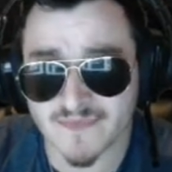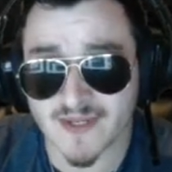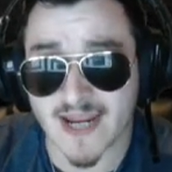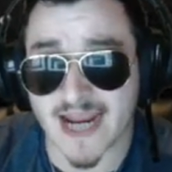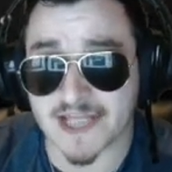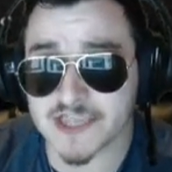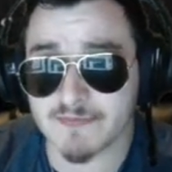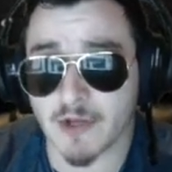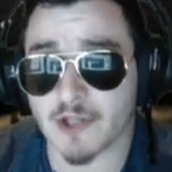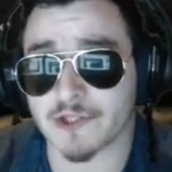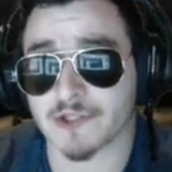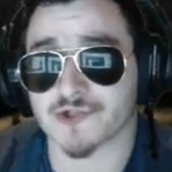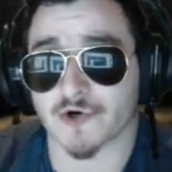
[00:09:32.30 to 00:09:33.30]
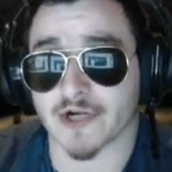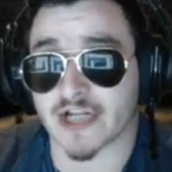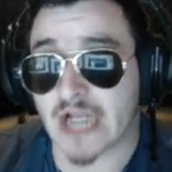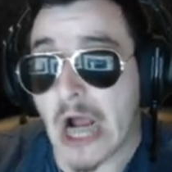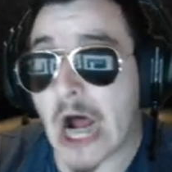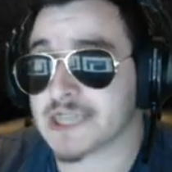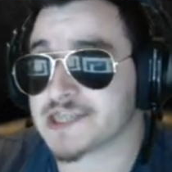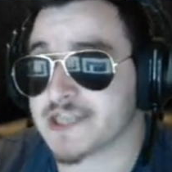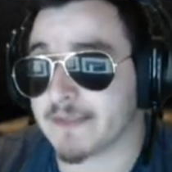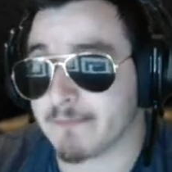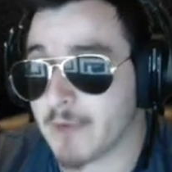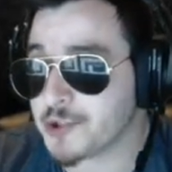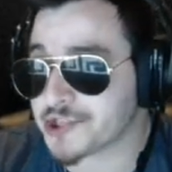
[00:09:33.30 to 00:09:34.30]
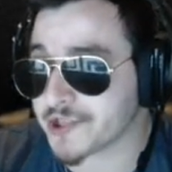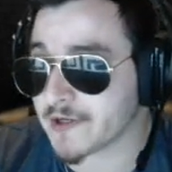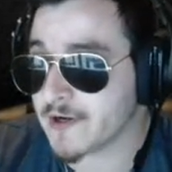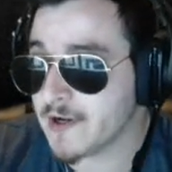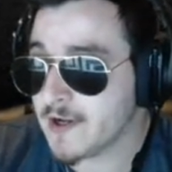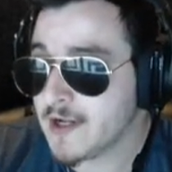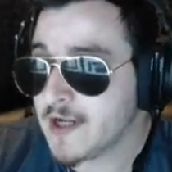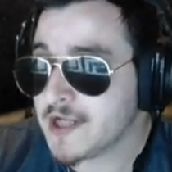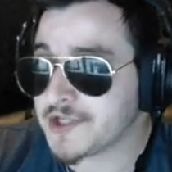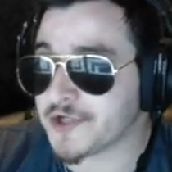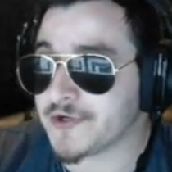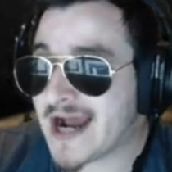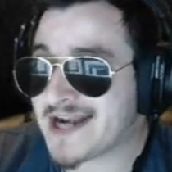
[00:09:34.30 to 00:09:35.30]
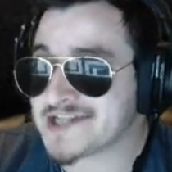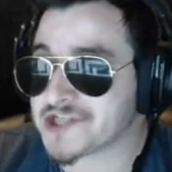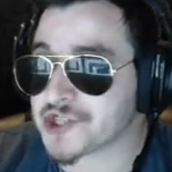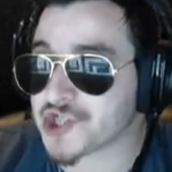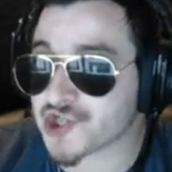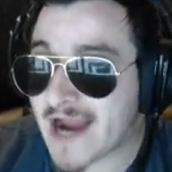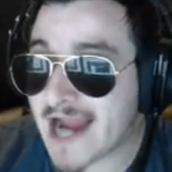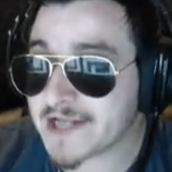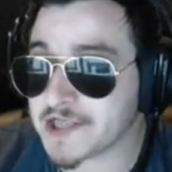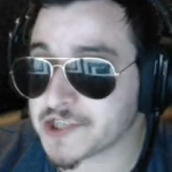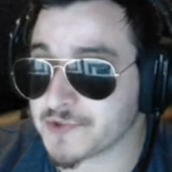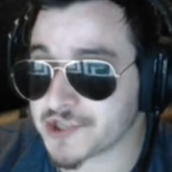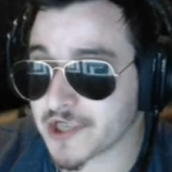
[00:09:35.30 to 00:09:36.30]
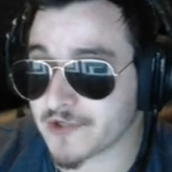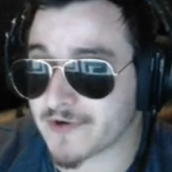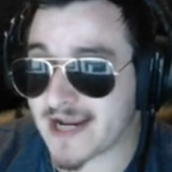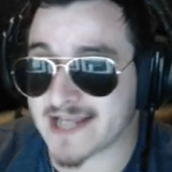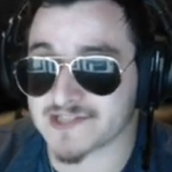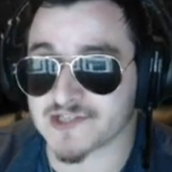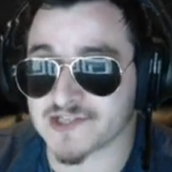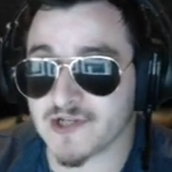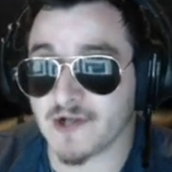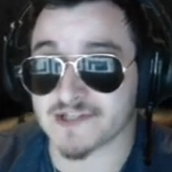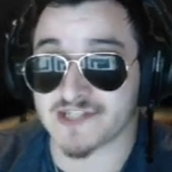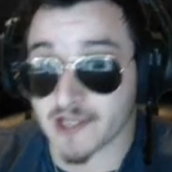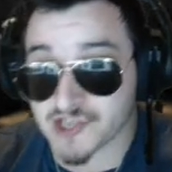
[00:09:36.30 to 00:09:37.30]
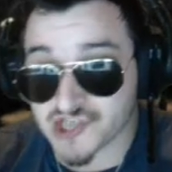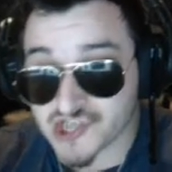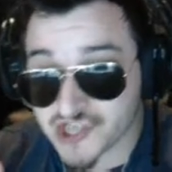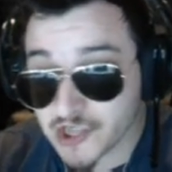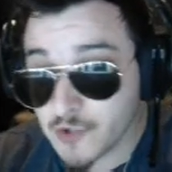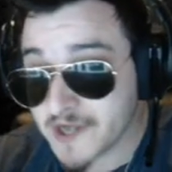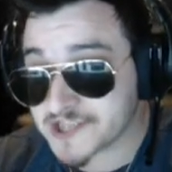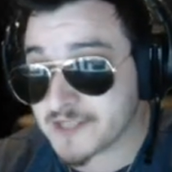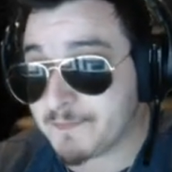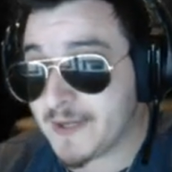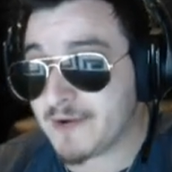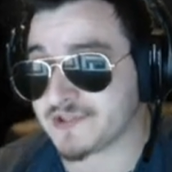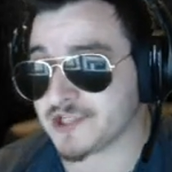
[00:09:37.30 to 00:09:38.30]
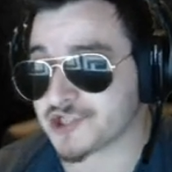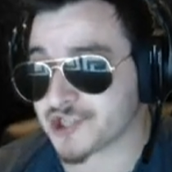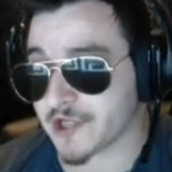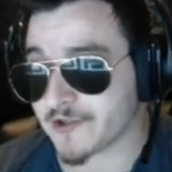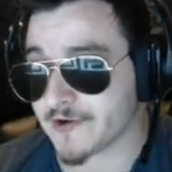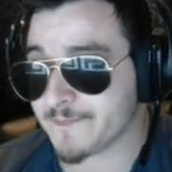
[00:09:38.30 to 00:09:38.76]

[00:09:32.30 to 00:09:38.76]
And these molecules are in constant motion. They're not as attracted to each other as the solids. They still want to be with each other.